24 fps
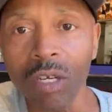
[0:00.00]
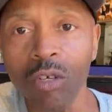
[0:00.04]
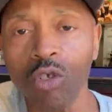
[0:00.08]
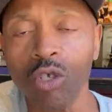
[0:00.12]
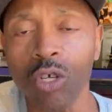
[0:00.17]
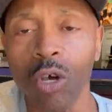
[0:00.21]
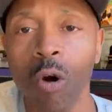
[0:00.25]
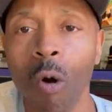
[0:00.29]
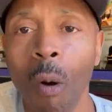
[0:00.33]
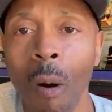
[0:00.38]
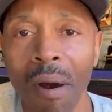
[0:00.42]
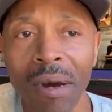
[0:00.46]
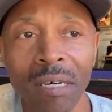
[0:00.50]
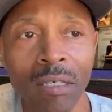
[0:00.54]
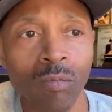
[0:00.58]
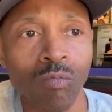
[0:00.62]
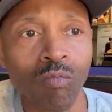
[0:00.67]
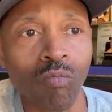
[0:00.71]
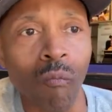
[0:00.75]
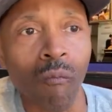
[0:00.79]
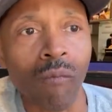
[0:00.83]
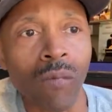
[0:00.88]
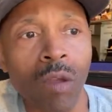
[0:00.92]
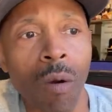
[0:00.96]
So,
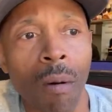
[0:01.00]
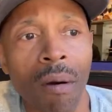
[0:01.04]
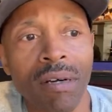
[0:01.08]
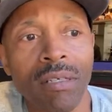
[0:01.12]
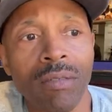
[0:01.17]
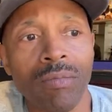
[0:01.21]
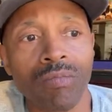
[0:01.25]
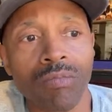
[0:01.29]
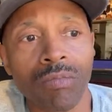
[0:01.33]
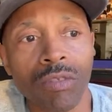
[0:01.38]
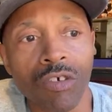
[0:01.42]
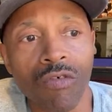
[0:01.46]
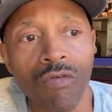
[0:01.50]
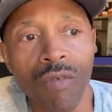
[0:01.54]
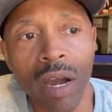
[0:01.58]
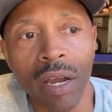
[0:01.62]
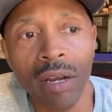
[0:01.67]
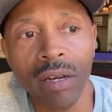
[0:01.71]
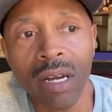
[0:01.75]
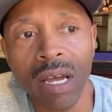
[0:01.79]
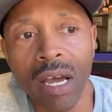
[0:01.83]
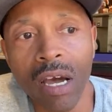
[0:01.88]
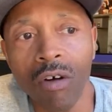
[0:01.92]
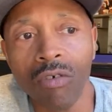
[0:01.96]

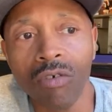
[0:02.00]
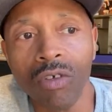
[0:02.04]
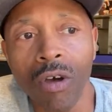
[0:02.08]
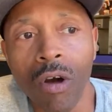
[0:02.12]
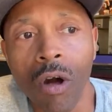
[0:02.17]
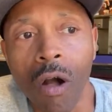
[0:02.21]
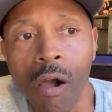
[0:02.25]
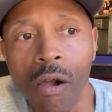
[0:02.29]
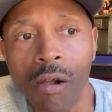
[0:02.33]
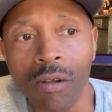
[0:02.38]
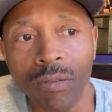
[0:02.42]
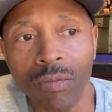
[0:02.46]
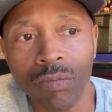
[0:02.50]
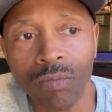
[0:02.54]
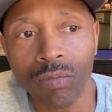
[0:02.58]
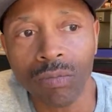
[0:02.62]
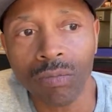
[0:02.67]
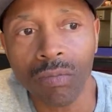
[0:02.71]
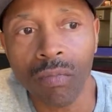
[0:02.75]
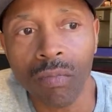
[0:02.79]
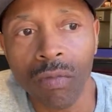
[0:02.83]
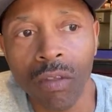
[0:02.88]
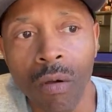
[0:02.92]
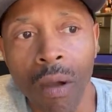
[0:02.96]
right now, y'all,
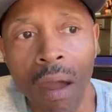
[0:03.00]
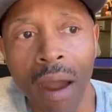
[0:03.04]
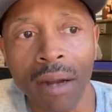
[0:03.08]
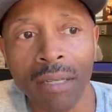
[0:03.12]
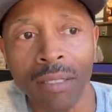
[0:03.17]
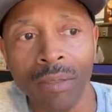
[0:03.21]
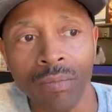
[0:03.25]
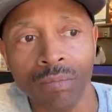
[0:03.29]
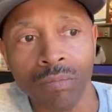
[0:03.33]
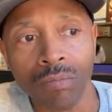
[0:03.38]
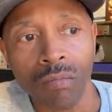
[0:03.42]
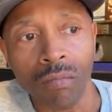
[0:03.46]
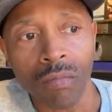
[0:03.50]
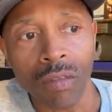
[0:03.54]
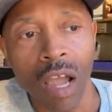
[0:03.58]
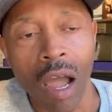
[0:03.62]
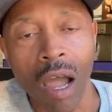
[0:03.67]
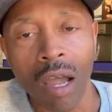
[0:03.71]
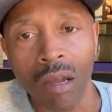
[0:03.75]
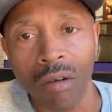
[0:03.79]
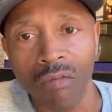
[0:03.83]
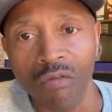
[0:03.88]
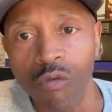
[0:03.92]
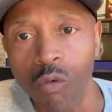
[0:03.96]

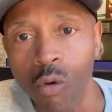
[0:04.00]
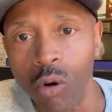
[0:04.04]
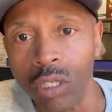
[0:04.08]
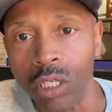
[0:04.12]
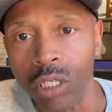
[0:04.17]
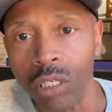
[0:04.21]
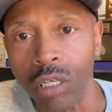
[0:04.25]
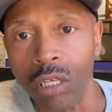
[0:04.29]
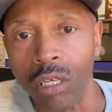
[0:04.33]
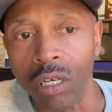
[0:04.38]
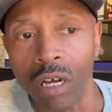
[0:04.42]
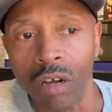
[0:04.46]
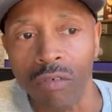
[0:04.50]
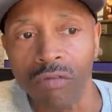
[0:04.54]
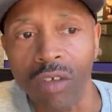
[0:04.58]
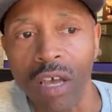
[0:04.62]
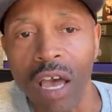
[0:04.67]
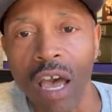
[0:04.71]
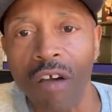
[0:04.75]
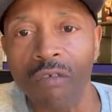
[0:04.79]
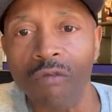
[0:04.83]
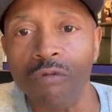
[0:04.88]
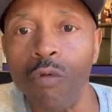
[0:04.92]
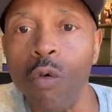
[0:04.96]
I am fortunate enough to
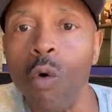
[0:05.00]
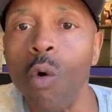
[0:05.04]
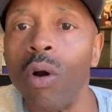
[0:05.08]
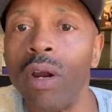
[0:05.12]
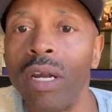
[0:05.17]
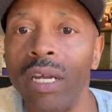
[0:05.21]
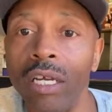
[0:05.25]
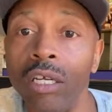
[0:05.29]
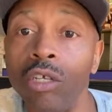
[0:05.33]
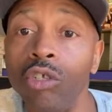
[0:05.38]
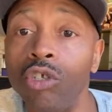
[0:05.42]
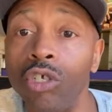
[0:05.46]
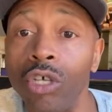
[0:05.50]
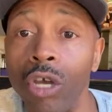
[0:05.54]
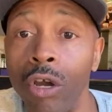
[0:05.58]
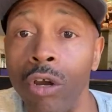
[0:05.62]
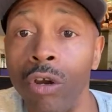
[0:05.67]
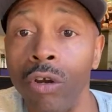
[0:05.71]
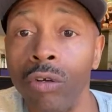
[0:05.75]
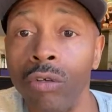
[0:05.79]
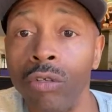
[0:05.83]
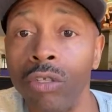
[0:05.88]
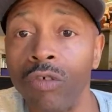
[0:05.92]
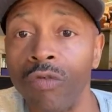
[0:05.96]
have four
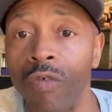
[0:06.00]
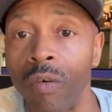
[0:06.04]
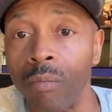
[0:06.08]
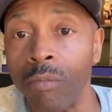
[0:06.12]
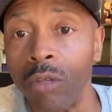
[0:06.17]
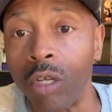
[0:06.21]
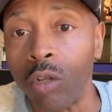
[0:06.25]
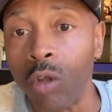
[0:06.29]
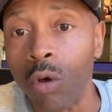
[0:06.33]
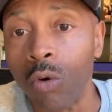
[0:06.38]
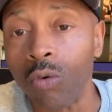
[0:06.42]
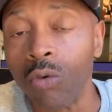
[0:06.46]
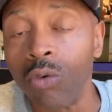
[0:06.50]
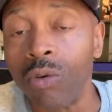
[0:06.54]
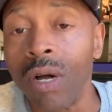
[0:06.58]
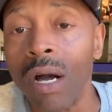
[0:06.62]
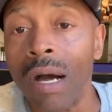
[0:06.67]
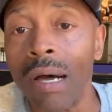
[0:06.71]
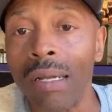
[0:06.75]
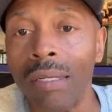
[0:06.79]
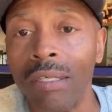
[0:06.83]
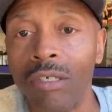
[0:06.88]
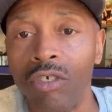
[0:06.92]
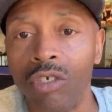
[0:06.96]
interns from the local
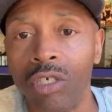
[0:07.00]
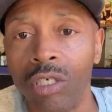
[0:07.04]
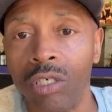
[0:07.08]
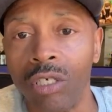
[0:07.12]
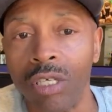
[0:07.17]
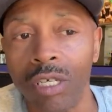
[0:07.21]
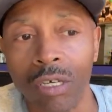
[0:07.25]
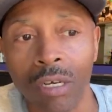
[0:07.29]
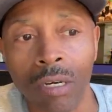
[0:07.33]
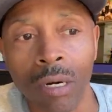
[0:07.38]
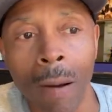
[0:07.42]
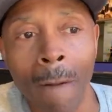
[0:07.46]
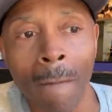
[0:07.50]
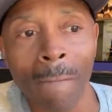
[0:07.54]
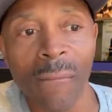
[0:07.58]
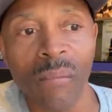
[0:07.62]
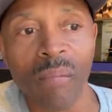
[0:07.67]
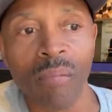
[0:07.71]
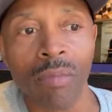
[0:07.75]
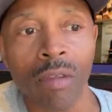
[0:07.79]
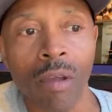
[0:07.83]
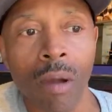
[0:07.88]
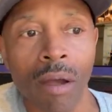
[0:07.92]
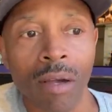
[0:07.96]
colleges here.
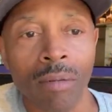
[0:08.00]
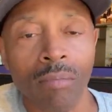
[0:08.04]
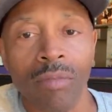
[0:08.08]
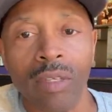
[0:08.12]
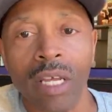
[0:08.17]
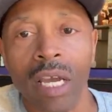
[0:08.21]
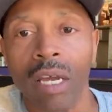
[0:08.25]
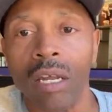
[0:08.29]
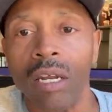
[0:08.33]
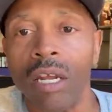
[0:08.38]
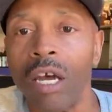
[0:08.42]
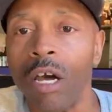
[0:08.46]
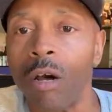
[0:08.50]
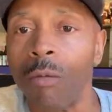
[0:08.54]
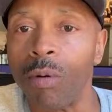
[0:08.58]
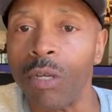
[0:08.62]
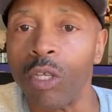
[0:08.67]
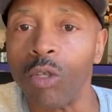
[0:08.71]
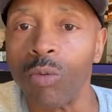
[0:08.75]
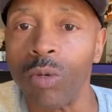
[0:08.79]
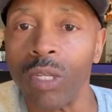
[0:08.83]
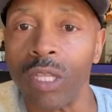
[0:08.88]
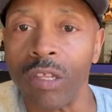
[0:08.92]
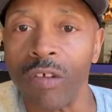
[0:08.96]
They're gonna help
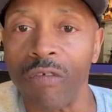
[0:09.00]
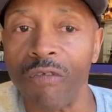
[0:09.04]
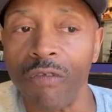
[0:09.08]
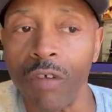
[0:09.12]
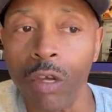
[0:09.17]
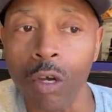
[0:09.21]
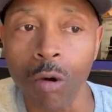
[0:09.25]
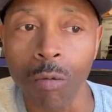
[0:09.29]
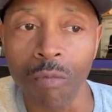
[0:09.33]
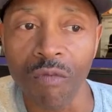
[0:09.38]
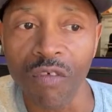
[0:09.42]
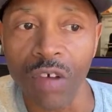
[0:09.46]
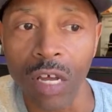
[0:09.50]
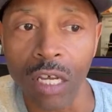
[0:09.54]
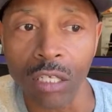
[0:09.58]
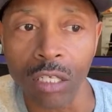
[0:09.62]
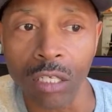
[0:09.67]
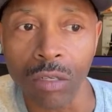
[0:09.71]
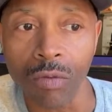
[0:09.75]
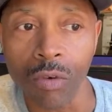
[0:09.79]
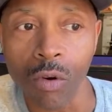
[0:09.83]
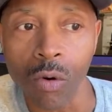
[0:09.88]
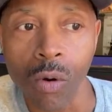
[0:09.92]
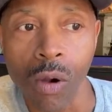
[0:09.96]
us with the film
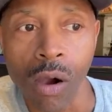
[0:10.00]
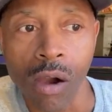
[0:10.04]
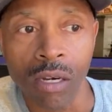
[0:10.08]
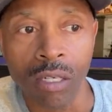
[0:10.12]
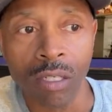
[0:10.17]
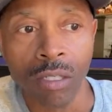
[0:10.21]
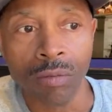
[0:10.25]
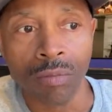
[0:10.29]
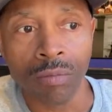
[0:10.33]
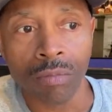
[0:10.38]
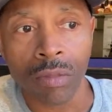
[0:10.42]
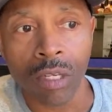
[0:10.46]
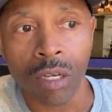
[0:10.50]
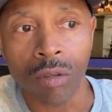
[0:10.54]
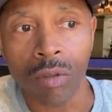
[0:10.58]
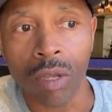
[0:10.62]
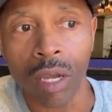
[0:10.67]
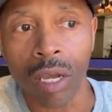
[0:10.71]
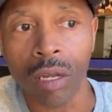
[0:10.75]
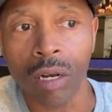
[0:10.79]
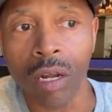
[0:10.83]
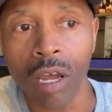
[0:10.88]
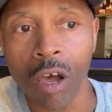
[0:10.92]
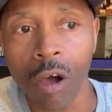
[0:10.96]
festival.
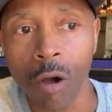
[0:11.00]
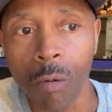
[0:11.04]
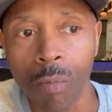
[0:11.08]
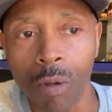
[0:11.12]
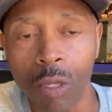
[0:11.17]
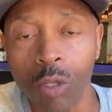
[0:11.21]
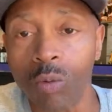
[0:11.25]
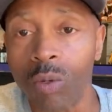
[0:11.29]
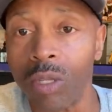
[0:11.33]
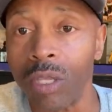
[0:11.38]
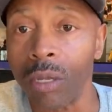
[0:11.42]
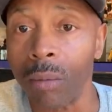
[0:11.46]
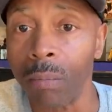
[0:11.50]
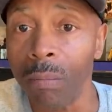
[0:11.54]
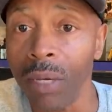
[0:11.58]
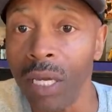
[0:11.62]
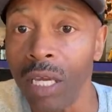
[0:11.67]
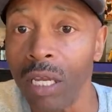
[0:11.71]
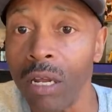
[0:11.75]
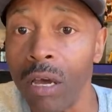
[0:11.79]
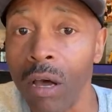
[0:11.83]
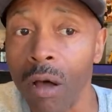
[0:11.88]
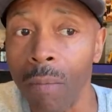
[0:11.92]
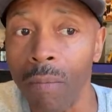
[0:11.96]
They're gonna help us with the
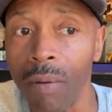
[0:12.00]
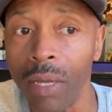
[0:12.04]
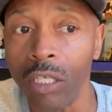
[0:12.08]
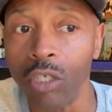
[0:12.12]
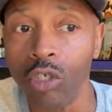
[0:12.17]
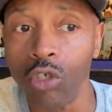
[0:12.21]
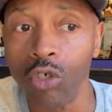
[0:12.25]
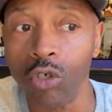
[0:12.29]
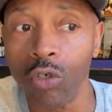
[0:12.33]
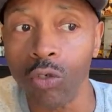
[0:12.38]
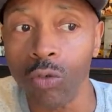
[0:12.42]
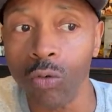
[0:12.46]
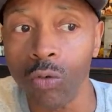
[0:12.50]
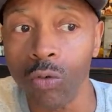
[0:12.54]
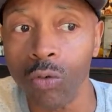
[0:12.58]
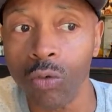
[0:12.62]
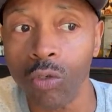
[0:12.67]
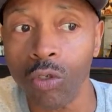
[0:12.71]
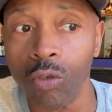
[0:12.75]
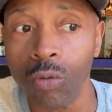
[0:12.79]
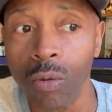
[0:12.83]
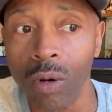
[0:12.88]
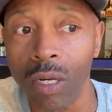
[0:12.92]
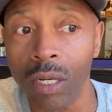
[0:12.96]
meetup in
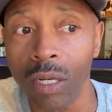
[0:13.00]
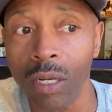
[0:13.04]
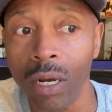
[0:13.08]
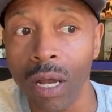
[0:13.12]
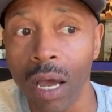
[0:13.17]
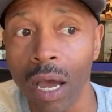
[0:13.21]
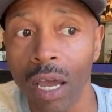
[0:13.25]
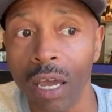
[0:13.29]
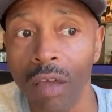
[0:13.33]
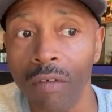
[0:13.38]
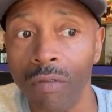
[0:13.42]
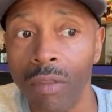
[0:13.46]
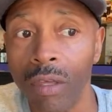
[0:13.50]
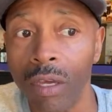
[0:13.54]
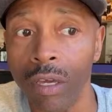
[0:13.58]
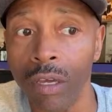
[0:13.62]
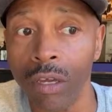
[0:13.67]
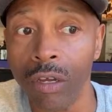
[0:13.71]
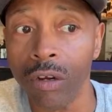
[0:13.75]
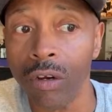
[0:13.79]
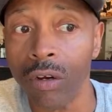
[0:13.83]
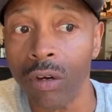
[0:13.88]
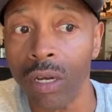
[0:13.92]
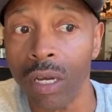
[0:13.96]
June 29th
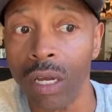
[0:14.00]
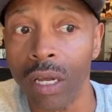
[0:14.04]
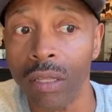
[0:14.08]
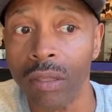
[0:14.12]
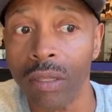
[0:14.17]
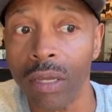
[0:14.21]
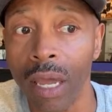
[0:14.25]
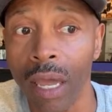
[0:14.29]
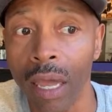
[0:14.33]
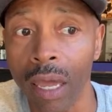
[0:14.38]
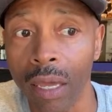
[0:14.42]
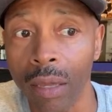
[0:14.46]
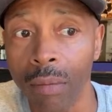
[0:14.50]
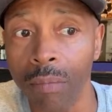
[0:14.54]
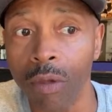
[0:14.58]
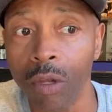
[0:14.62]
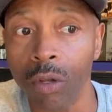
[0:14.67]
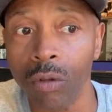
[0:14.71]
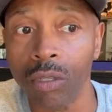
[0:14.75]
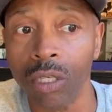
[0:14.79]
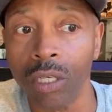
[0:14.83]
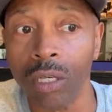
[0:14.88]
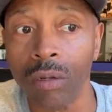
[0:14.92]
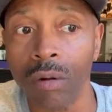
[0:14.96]
here at the Hain
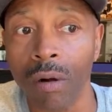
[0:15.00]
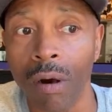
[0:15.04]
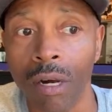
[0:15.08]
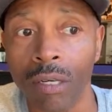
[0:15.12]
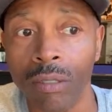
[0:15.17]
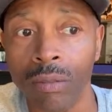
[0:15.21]
Building.